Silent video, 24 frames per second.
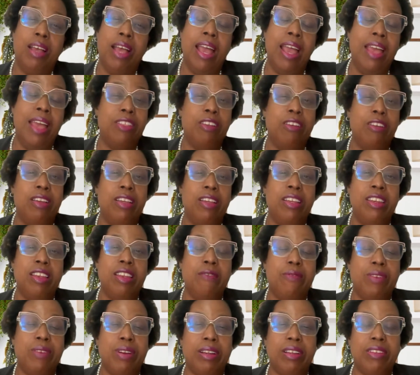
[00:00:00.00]
either in
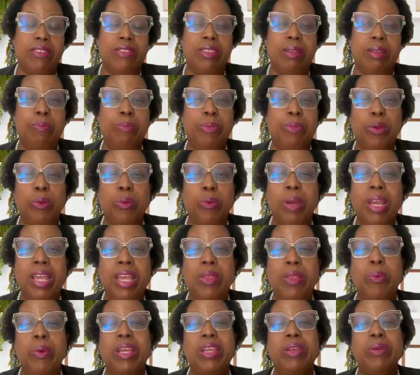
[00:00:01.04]
a very simple way,
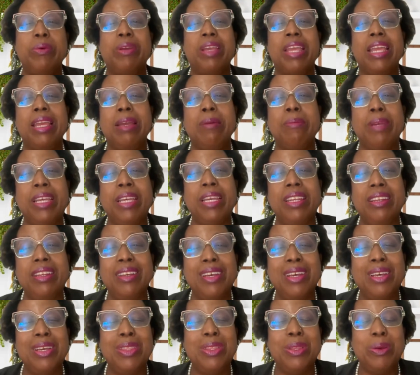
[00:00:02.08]
the way you came
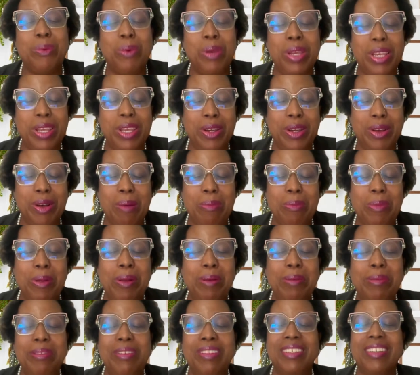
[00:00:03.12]
in, the way you come
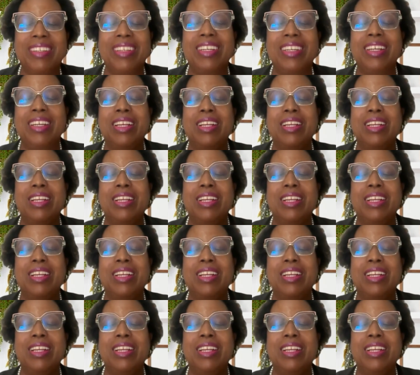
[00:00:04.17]
out.